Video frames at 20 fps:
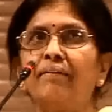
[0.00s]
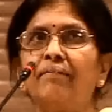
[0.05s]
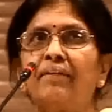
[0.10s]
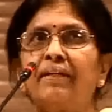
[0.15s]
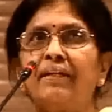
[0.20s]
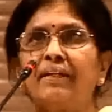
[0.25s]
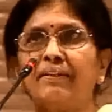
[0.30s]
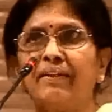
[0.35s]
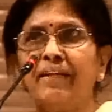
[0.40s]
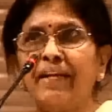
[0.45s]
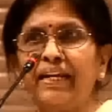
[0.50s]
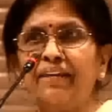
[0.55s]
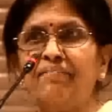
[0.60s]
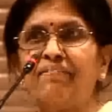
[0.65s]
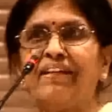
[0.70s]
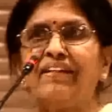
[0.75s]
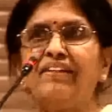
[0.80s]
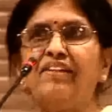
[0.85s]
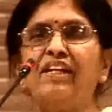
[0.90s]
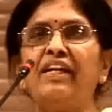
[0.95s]

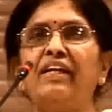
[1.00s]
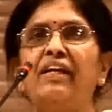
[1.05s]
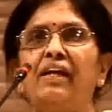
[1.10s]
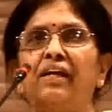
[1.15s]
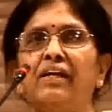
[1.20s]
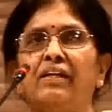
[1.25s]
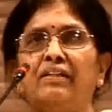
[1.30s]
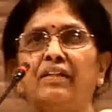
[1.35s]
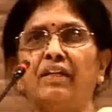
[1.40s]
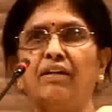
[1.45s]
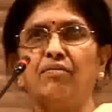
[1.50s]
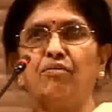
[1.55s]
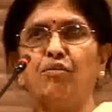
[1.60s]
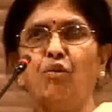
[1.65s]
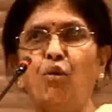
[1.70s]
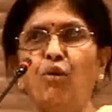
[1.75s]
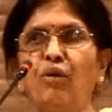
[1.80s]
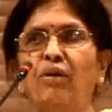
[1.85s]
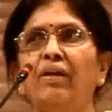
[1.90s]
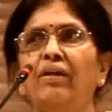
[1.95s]
reinventing the
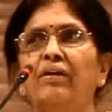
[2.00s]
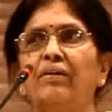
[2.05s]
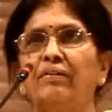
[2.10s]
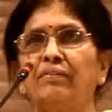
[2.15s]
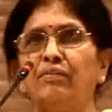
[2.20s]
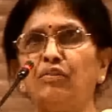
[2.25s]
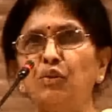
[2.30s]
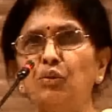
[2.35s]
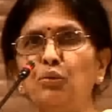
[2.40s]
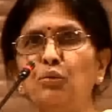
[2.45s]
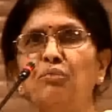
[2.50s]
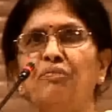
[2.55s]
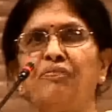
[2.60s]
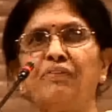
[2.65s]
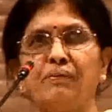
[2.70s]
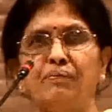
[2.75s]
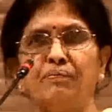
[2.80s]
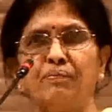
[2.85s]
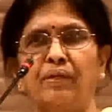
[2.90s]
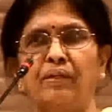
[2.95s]
whole new
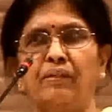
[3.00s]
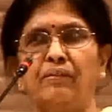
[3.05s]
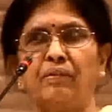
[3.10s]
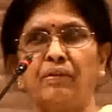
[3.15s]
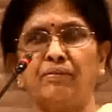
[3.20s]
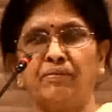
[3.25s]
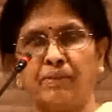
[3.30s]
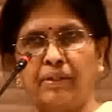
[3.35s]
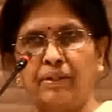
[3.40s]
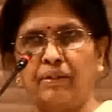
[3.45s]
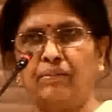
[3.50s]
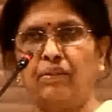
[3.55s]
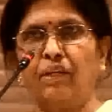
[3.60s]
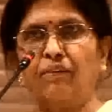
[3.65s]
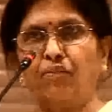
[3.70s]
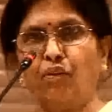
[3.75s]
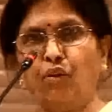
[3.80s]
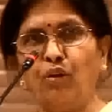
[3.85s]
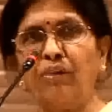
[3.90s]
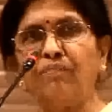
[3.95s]
film, the
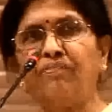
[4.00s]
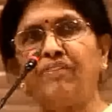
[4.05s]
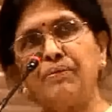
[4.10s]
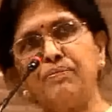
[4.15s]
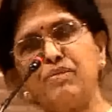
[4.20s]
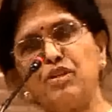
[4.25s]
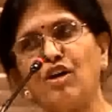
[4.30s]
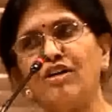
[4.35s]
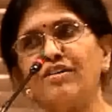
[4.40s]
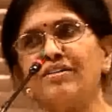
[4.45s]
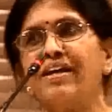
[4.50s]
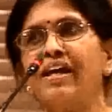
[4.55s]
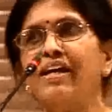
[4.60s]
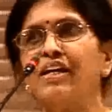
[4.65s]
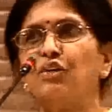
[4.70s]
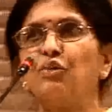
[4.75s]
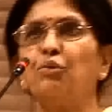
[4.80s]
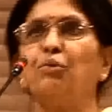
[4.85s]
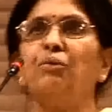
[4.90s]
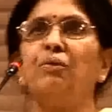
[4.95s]
whole film songs
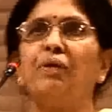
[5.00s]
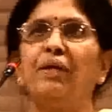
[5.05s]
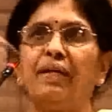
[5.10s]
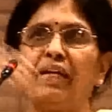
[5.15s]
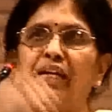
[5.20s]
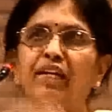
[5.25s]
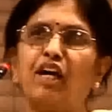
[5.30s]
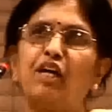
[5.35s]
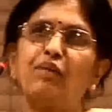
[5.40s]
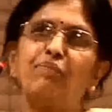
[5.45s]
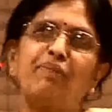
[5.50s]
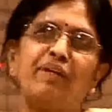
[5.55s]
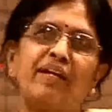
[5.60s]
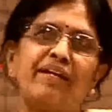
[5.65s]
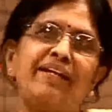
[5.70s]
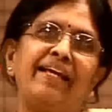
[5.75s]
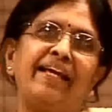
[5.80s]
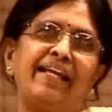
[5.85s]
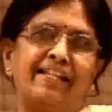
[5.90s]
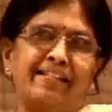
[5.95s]
to
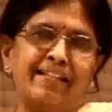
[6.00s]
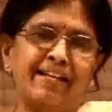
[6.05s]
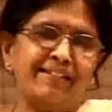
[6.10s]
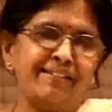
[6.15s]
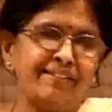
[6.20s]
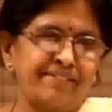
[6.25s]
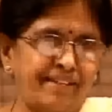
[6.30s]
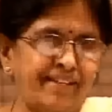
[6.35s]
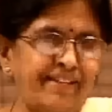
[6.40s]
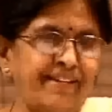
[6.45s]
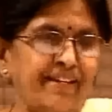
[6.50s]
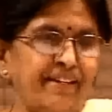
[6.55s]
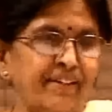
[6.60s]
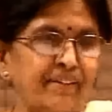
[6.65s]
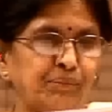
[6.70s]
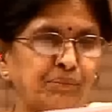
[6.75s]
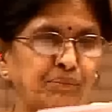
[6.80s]
incorporate in the serial.